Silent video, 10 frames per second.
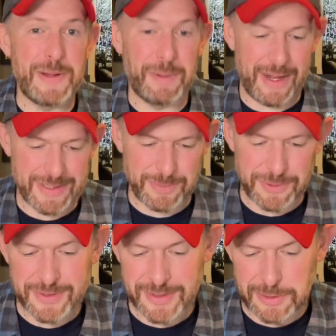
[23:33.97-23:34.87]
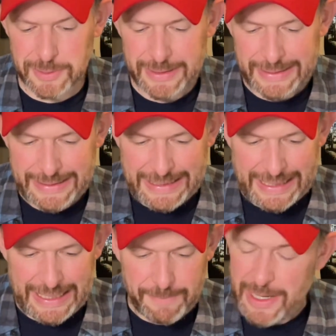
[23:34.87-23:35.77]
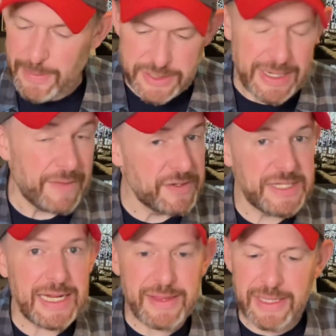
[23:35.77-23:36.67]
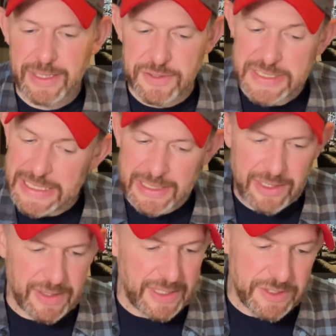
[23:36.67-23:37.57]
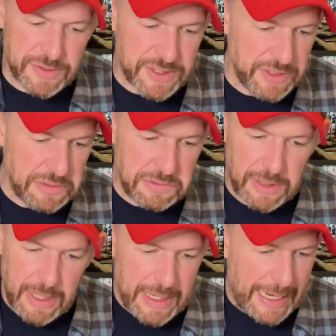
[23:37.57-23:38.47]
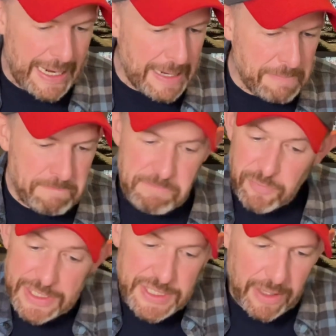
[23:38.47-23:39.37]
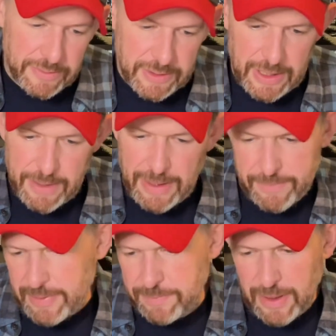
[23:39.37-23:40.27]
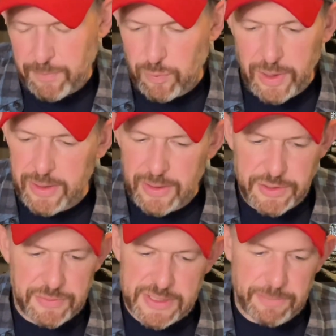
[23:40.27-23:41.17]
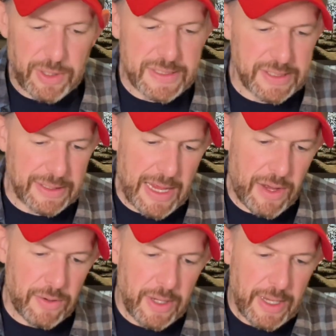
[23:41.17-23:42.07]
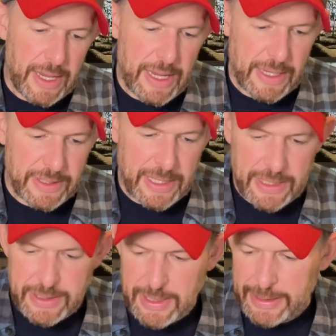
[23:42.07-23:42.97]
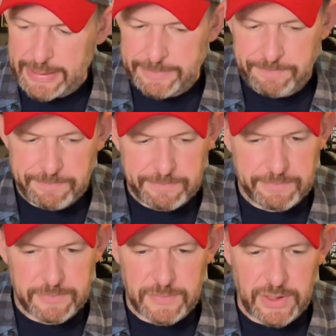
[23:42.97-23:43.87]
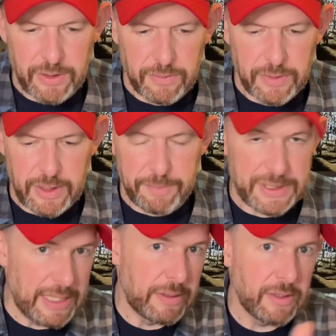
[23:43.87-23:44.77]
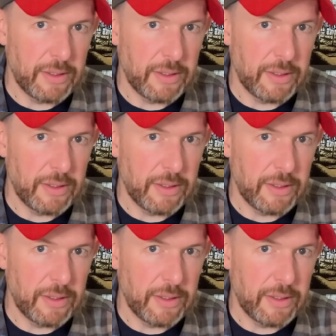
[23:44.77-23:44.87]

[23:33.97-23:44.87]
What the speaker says: possible. So. Anyway, so yeah, if there's anything you see in here that interests you, reach out. I'm working on doing some pricing now, and then but then